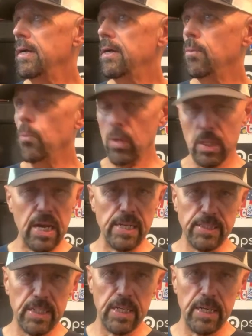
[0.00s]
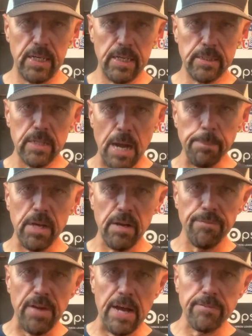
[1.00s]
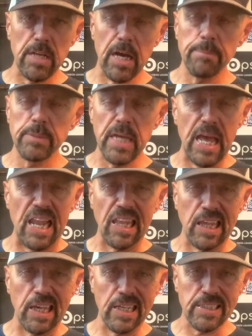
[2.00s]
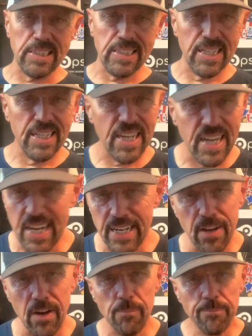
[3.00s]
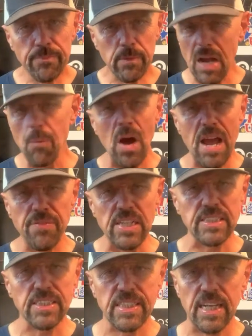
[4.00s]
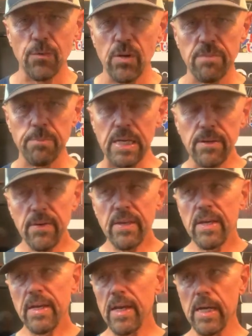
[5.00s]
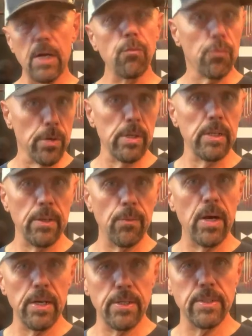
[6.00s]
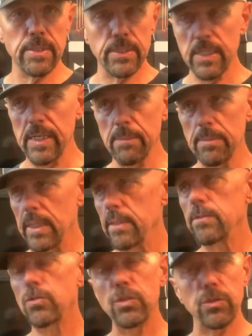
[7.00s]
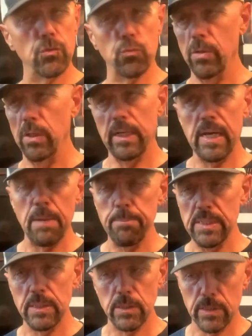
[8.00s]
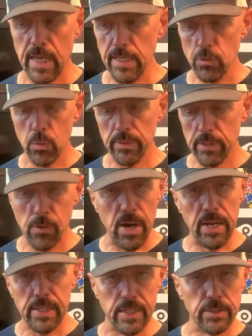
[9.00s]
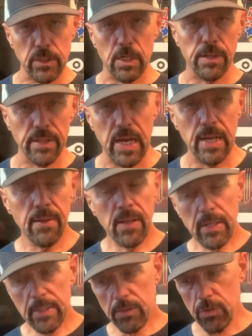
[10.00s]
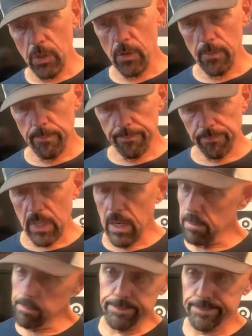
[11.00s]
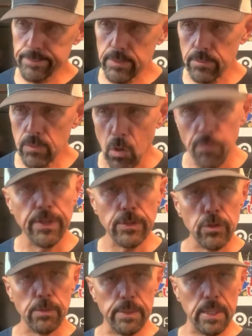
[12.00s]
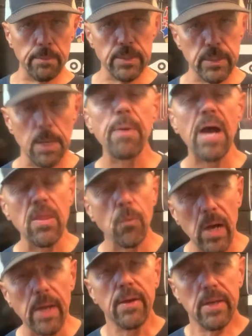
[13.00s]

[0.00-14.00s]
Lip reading: will I see Top Gun 5 times? At least, I know. My wife hasn't seen it with me, And I really want her to see it, but she's really got a busy schedule with the grandkids and all that. So hopefully she'll be able to see it. By the way,